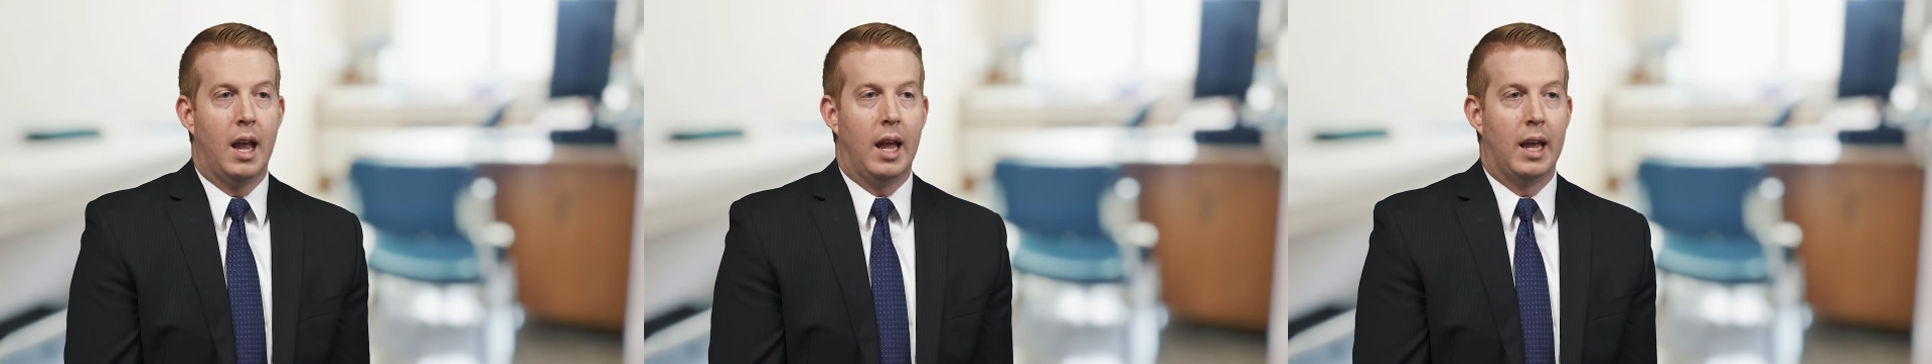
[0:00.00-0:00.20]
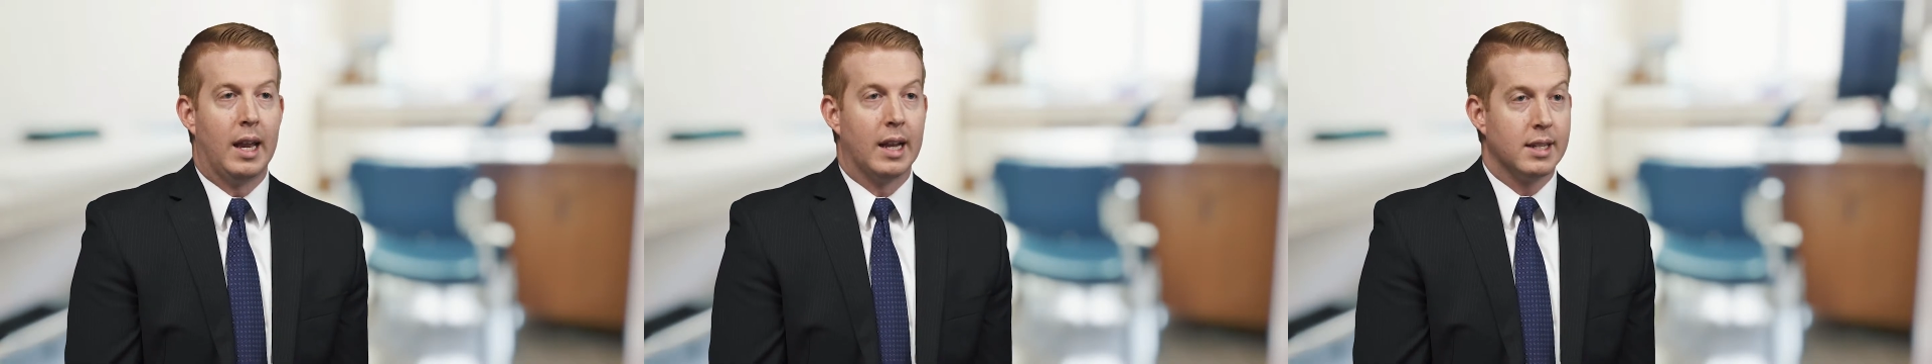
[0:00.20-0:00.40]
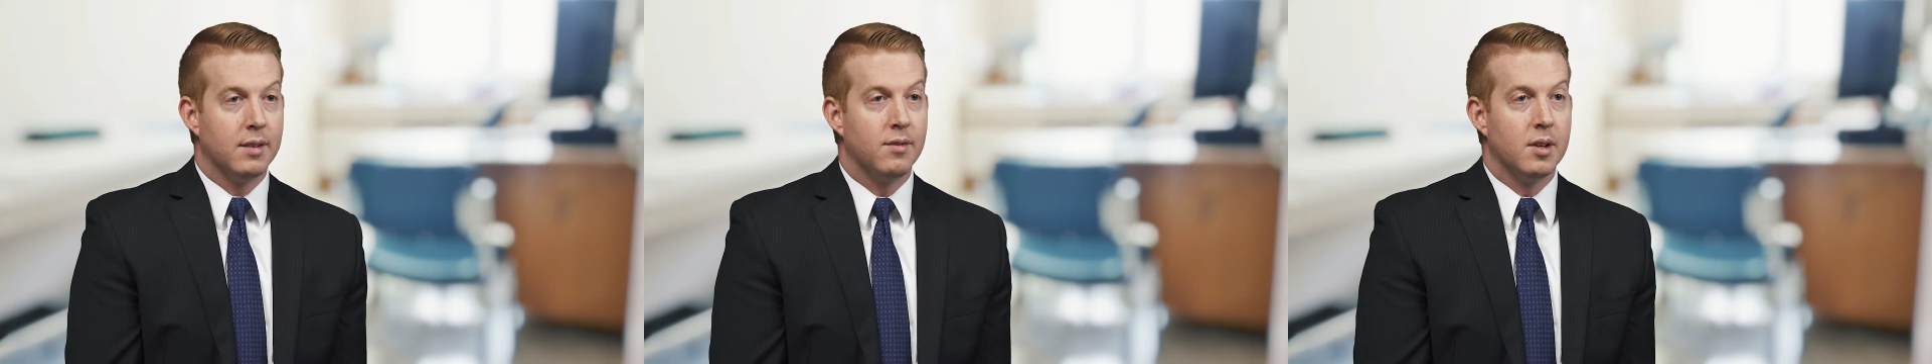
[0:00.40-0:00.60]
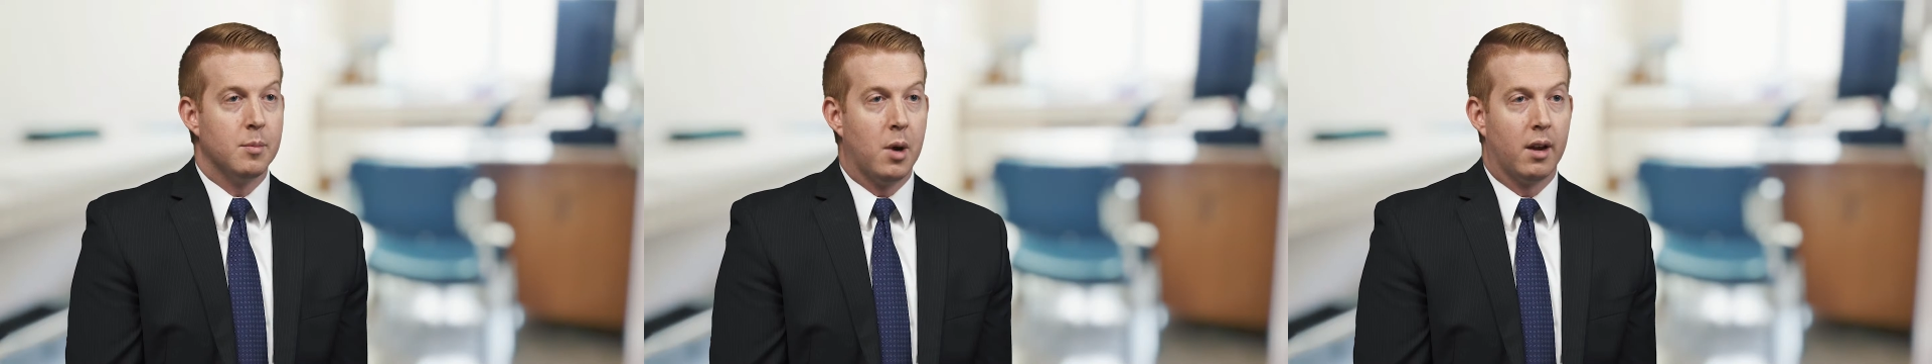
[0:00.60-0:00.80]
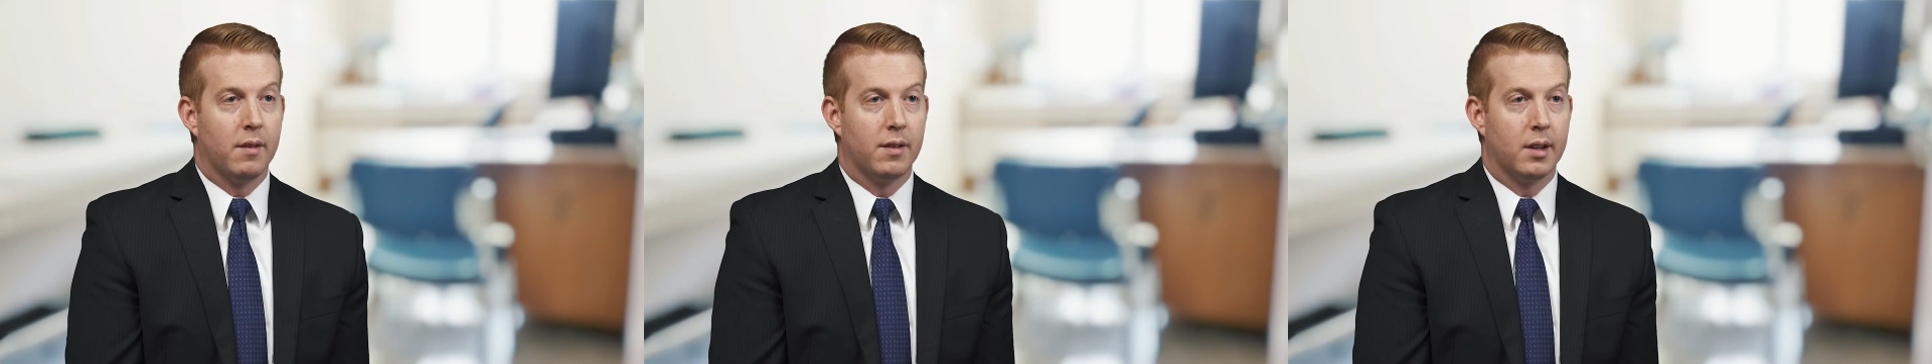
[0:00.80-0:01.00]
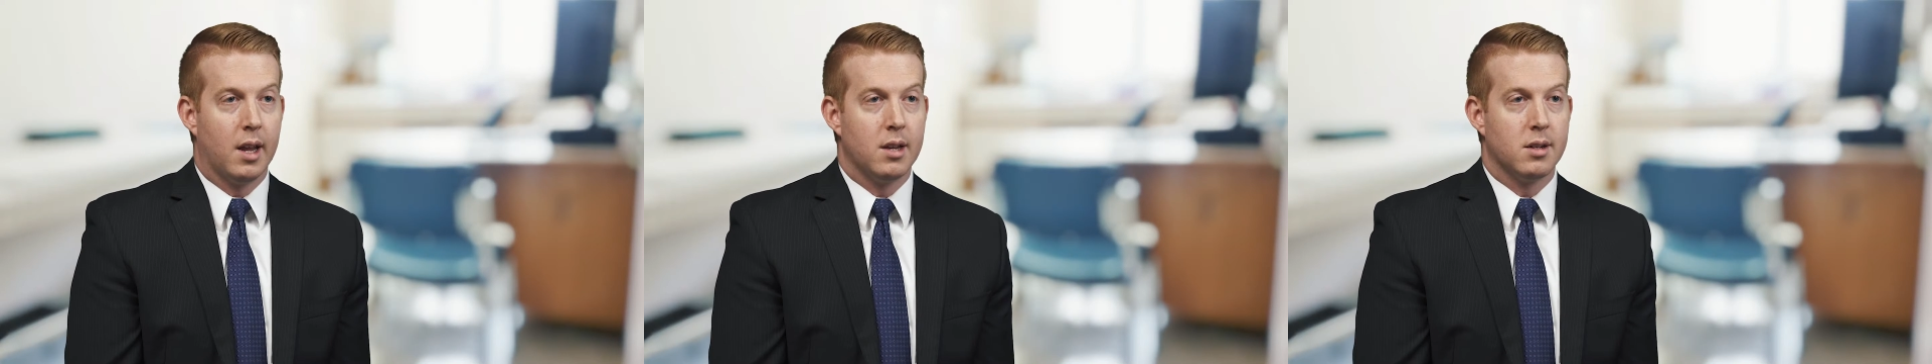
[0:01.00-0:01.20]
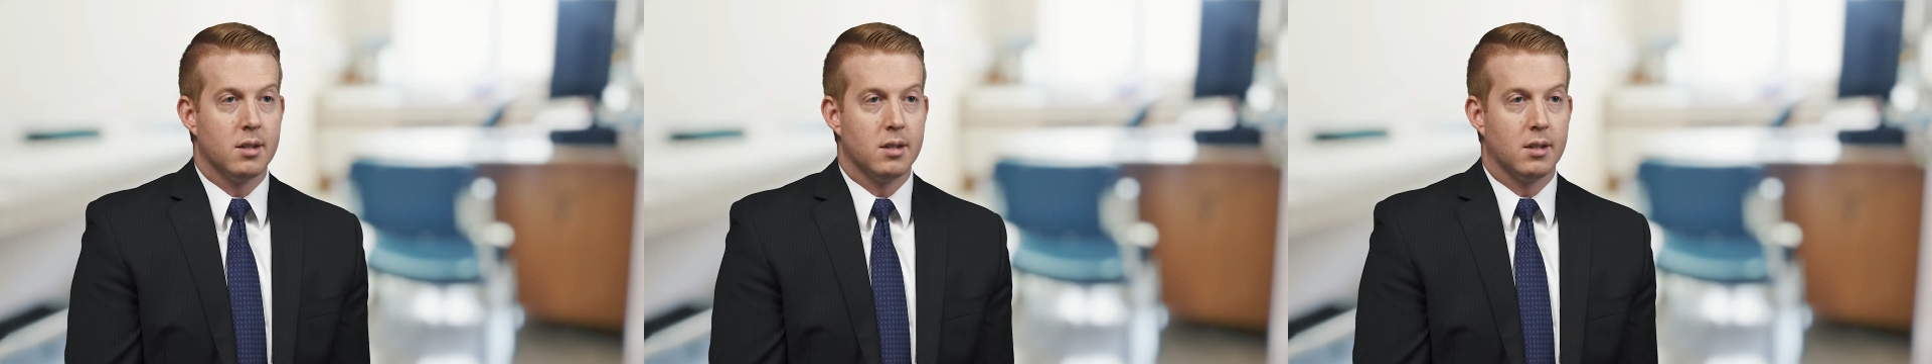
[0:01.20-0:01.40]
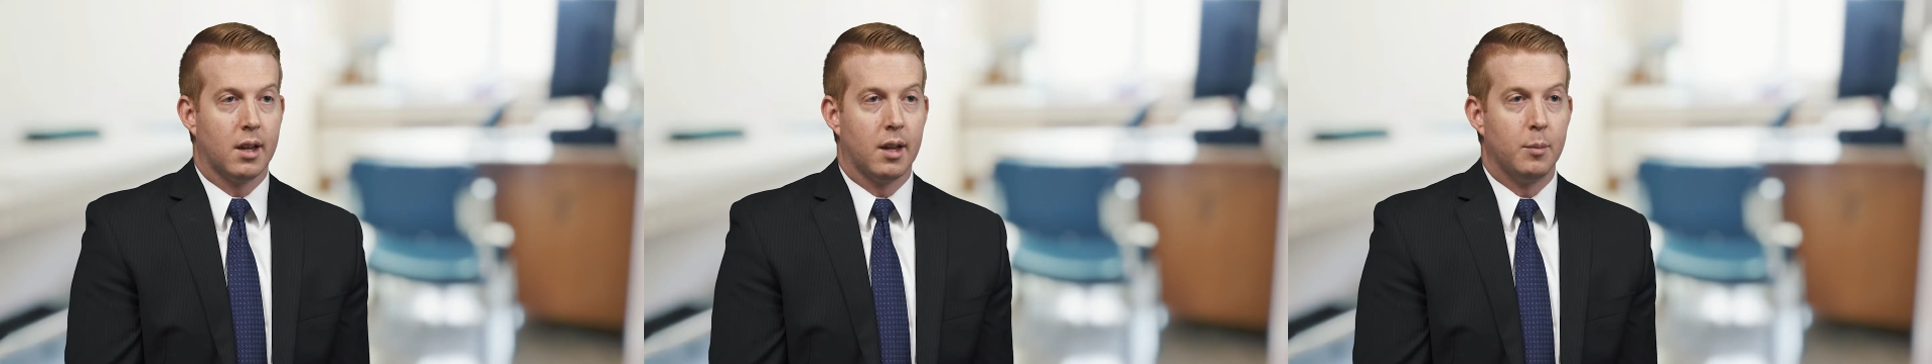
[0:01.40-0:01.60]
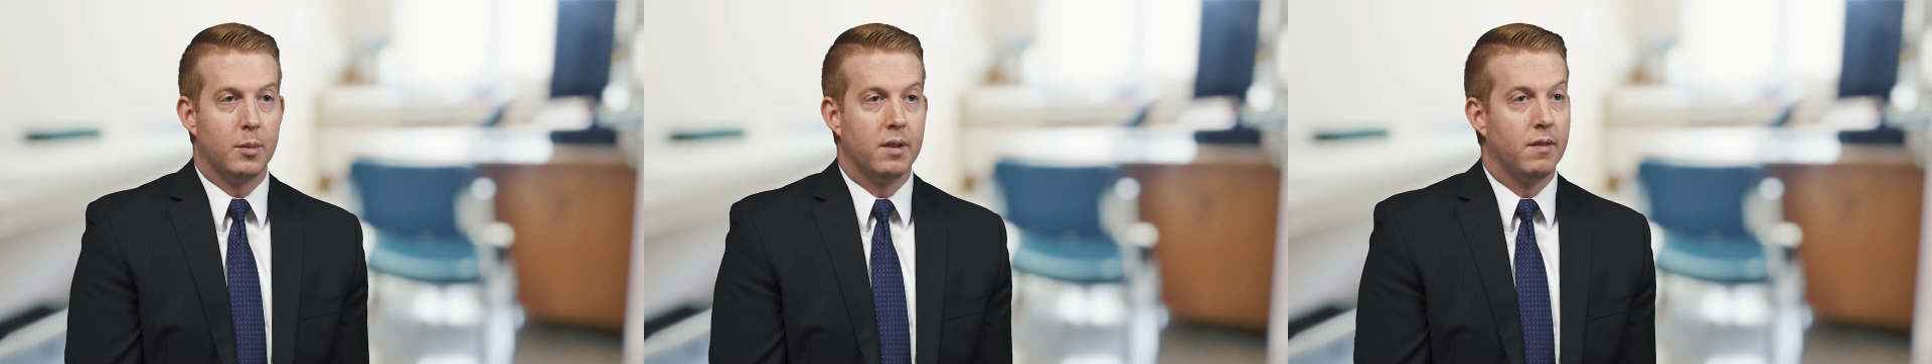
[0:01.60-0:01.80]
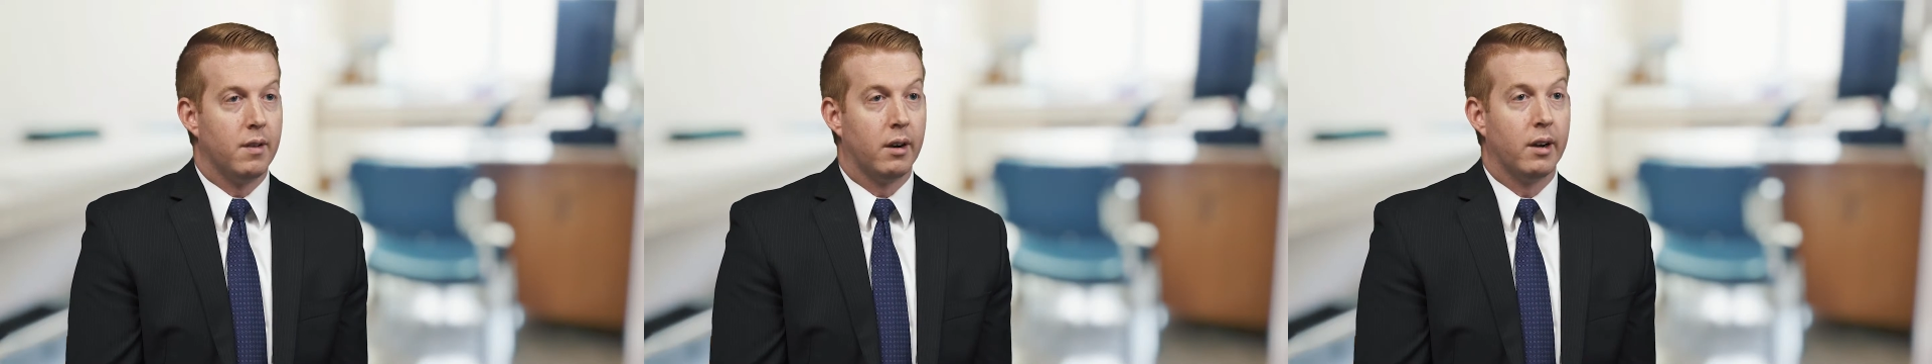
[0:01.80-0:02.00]
and activity modifications can
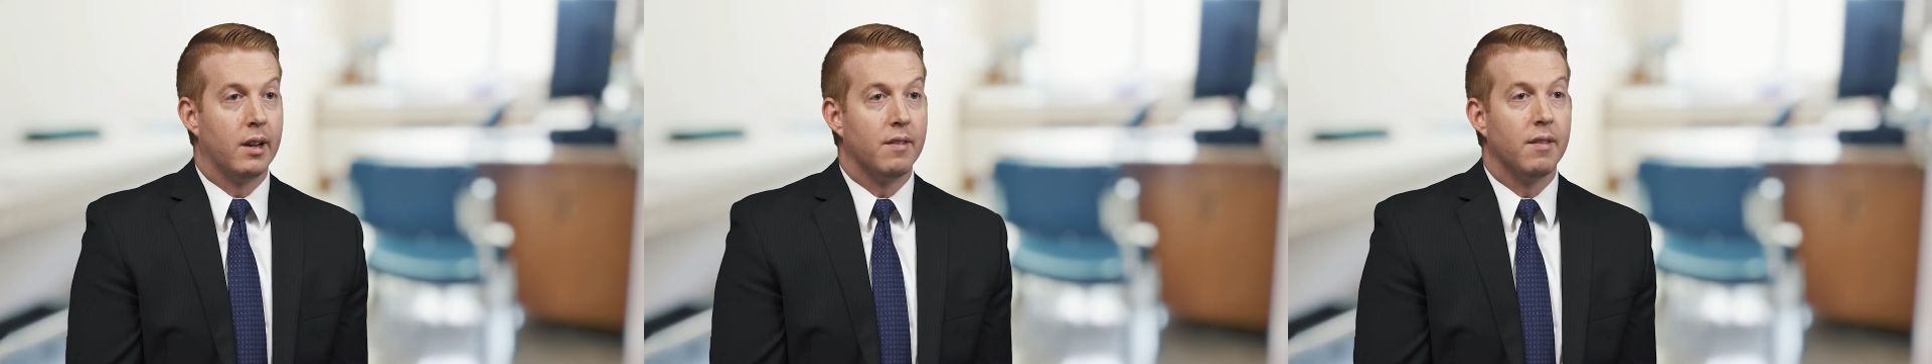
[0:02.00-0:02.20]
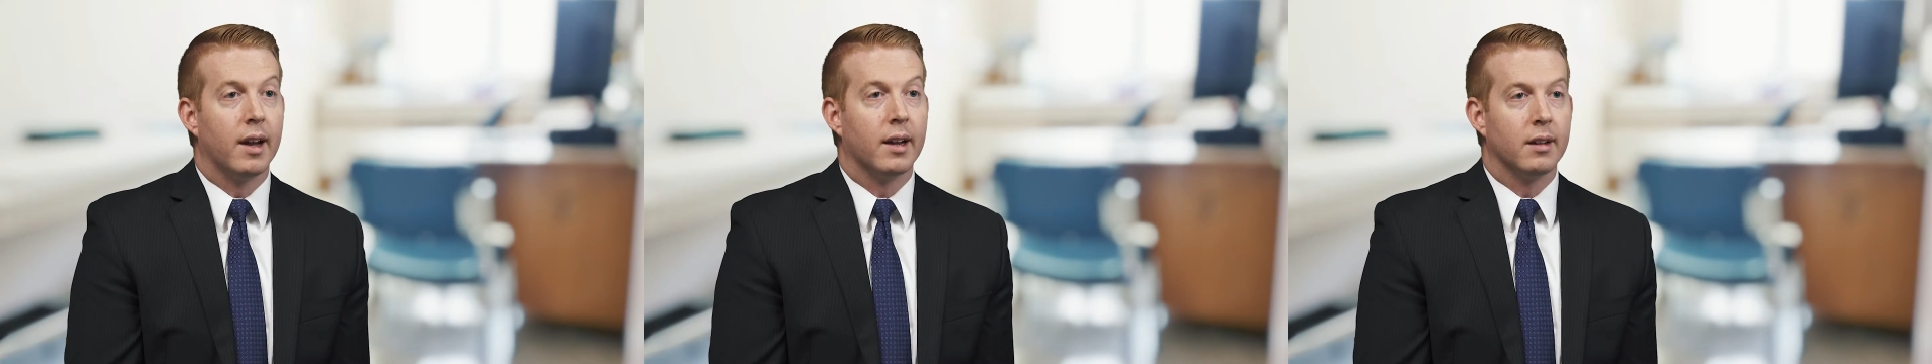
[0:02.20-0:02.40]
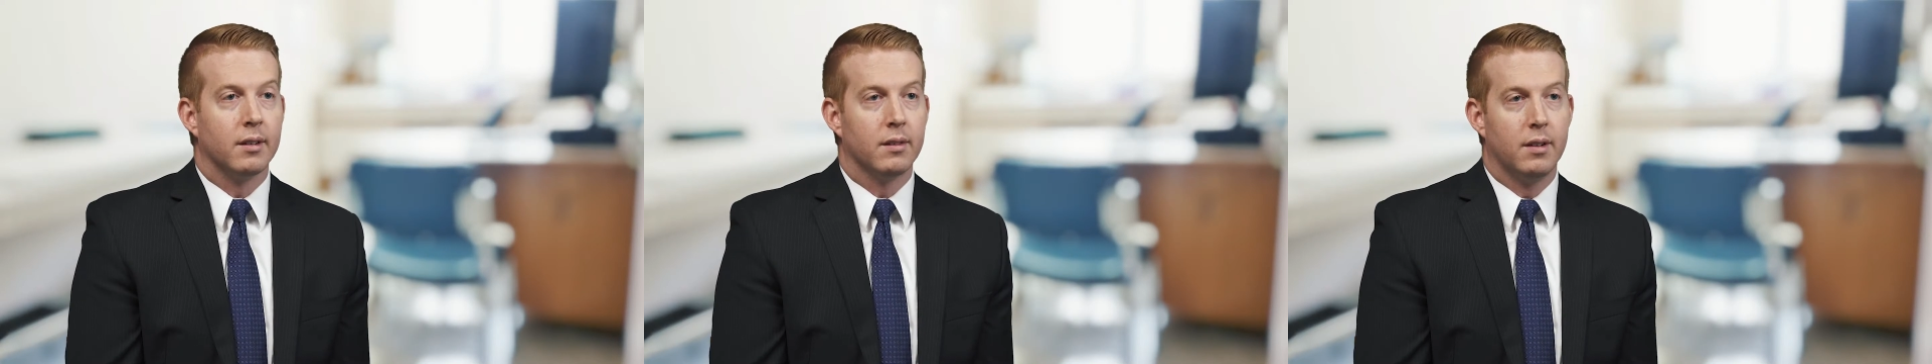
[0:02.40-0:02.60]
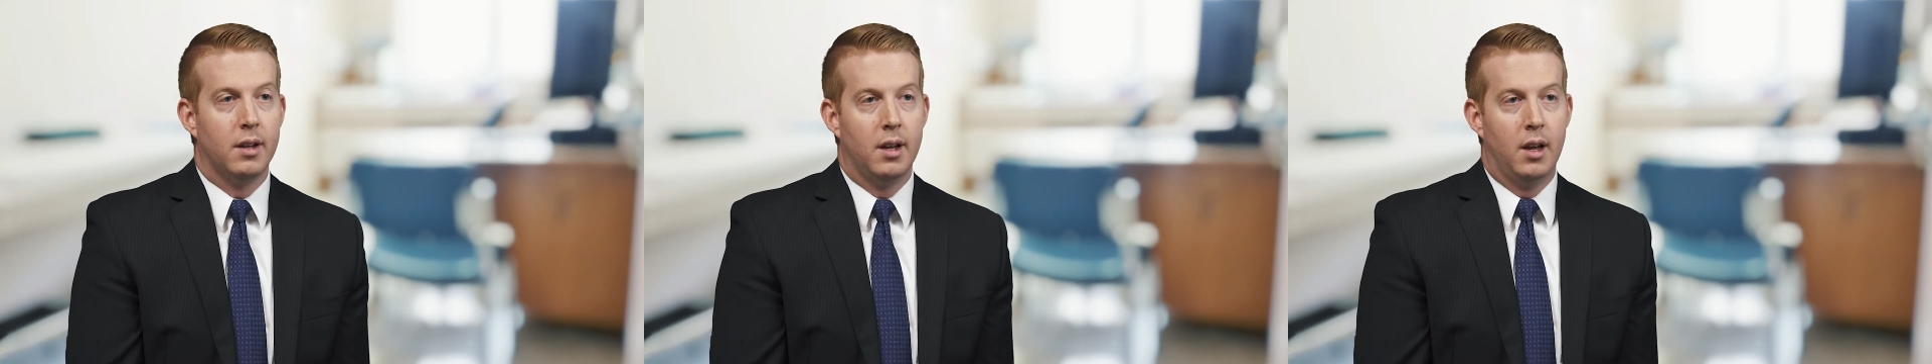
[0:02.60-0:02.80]
be very effective.